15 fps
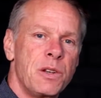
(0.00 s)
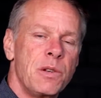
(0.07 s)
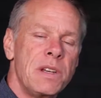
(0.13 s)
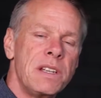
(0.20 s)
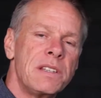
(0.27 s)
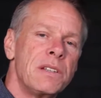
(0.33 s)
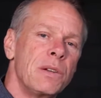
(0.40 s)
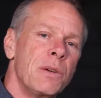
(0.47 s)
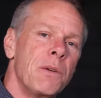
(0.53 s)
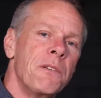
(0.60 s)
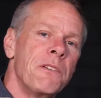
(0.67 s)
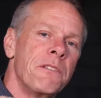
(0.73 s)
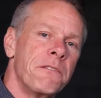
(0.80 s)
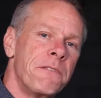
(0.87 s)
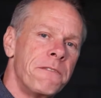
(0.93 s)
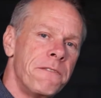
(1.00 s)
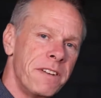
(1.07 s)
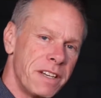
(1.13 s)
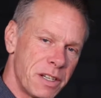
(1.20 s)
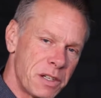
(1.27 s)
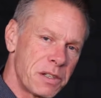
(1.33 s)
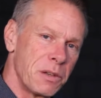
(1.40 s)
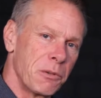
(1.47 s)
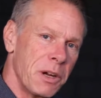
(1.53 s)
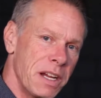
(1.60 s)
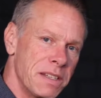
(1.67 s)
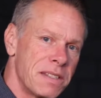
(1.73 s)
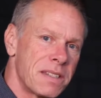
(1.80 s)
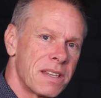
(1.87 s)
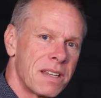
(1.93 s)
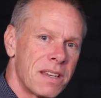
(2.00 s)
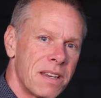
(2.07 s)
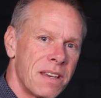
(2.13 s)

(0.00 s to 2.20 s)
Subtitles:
you need to finish the race.